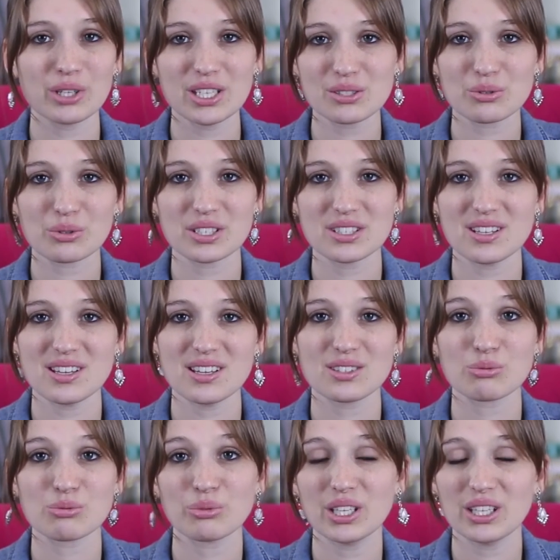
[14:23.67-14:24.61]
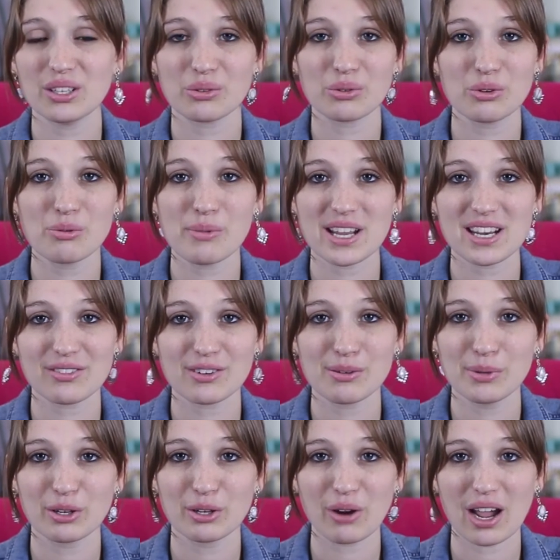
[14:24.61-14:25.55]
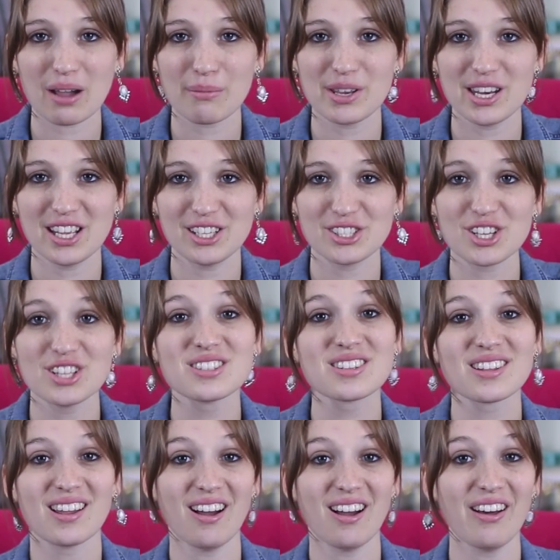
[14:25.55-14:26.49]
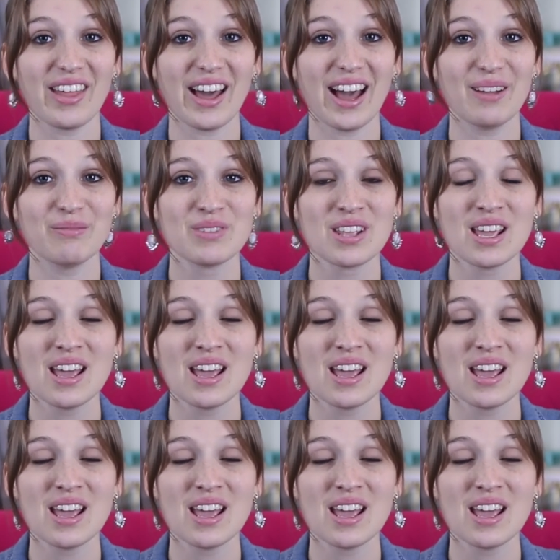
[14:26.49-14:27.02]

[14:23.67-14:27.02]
resources, read through my different book recommendations and all that.